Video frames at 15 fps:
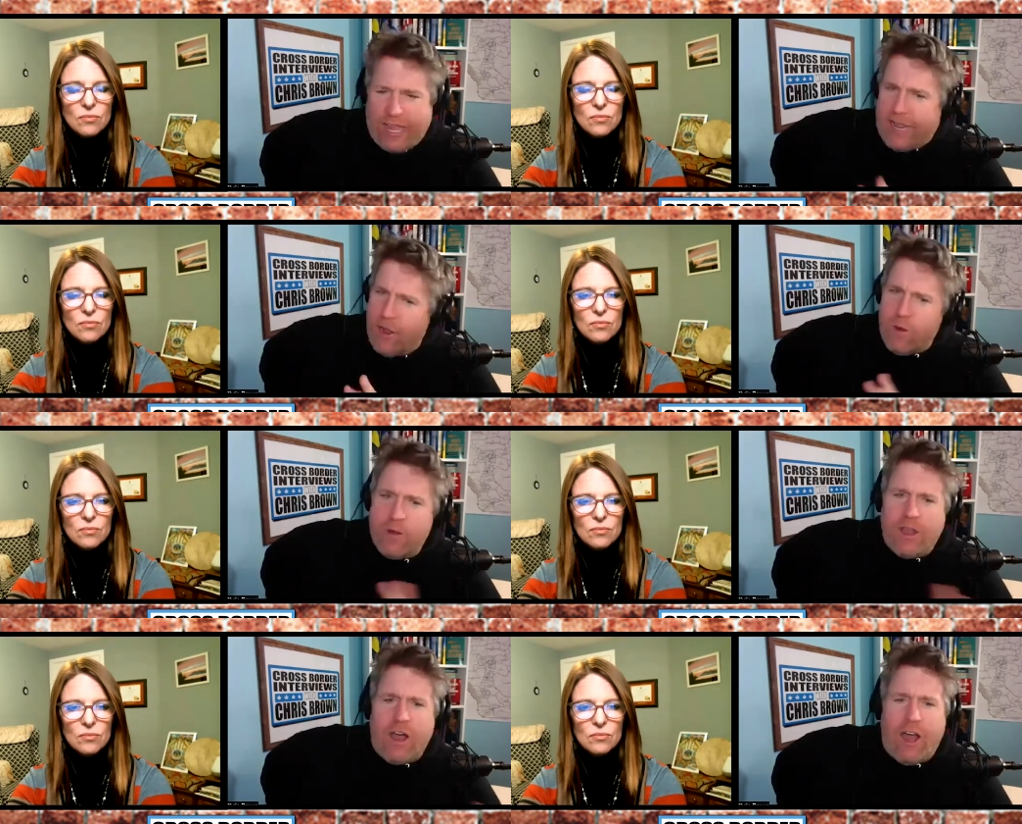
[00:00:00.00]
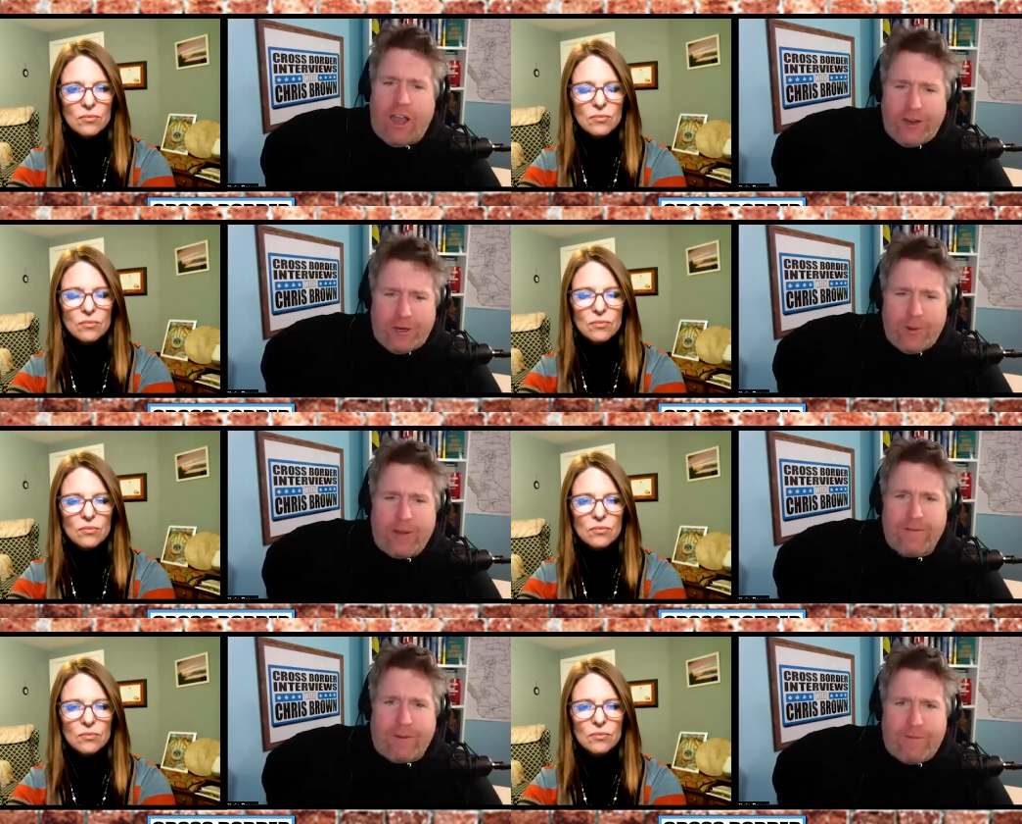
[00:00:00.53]
Speaker 1: like, oh God,
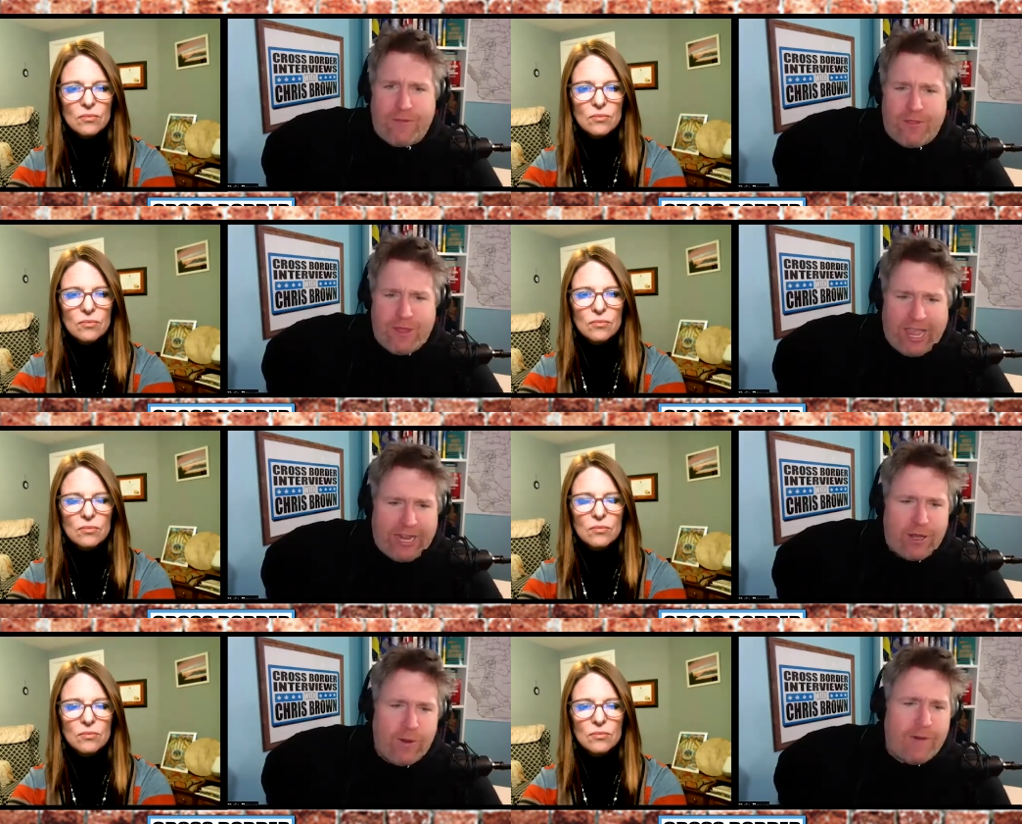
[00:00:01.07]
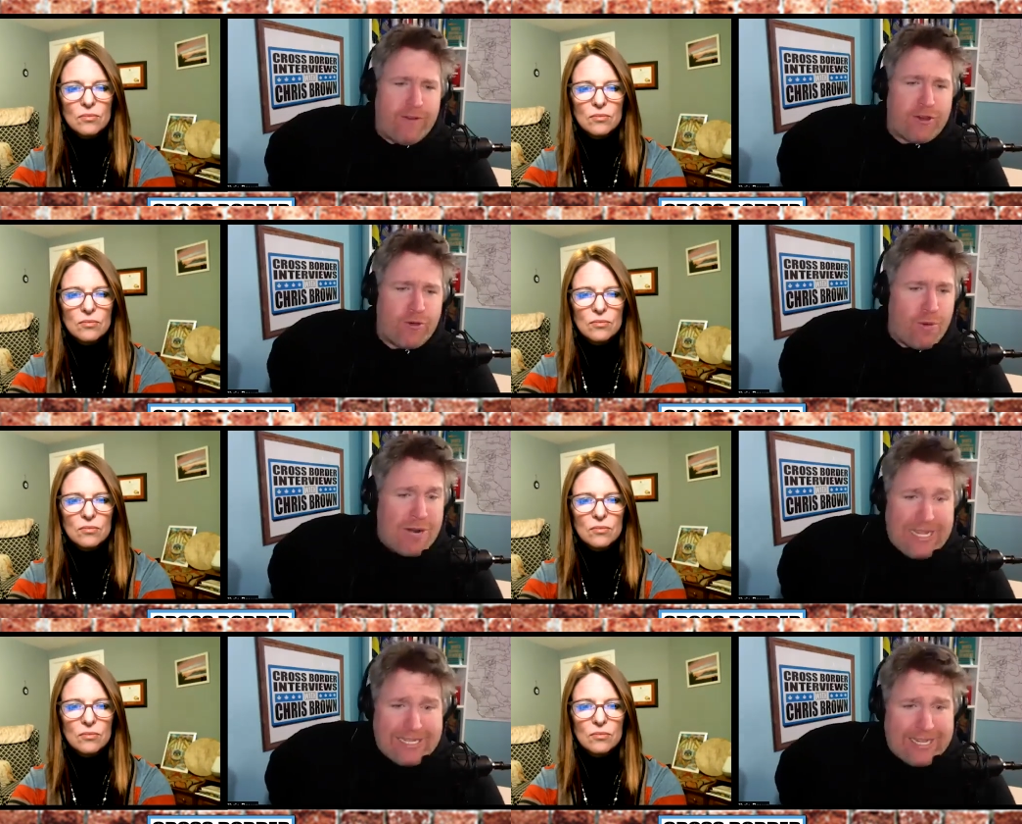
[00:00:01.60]
you have a like you have a
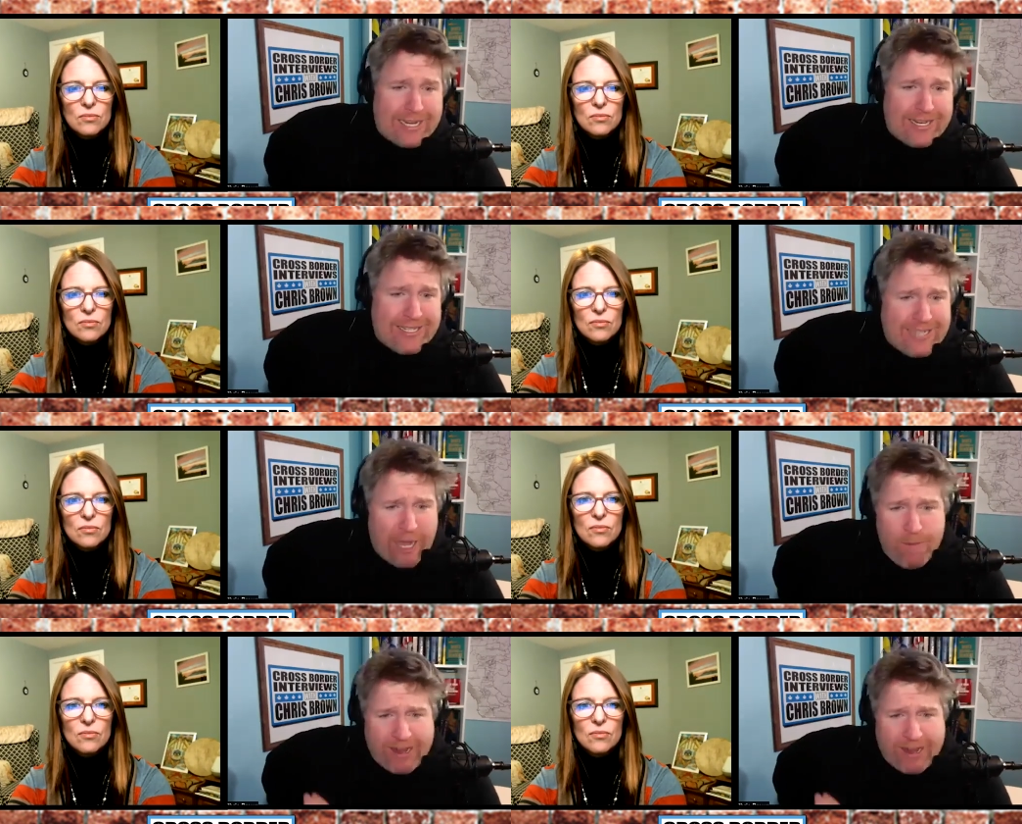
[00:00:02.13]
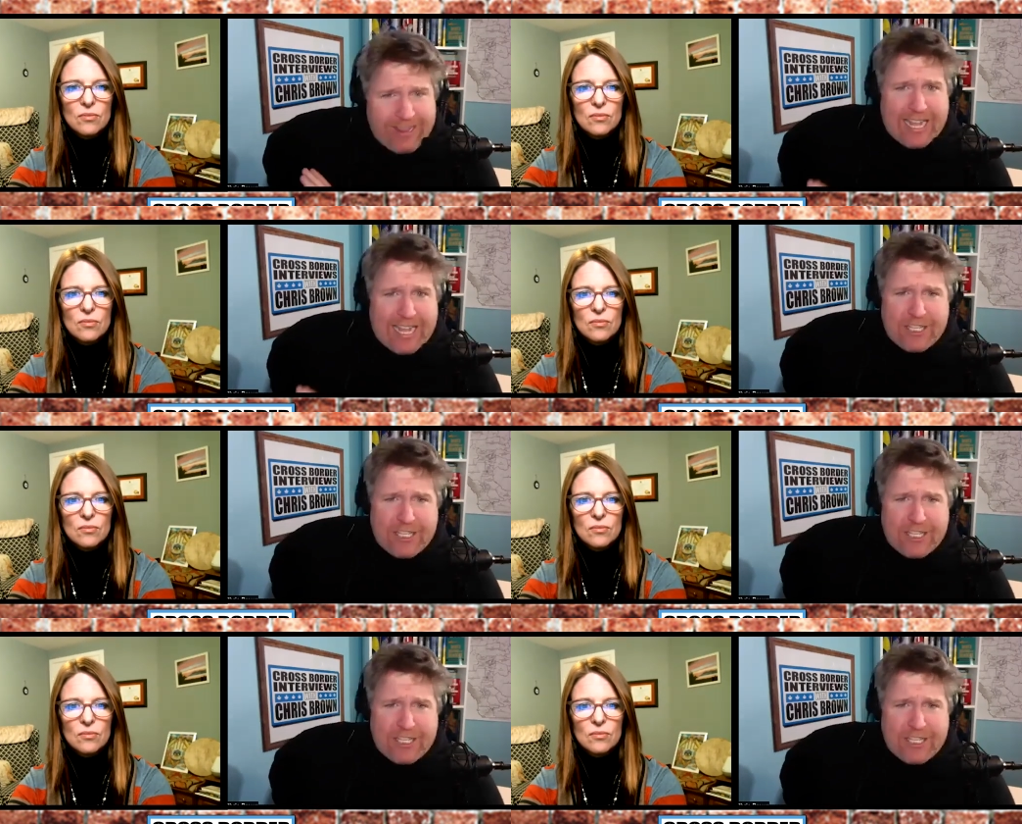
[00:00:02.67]
20 second soundbite.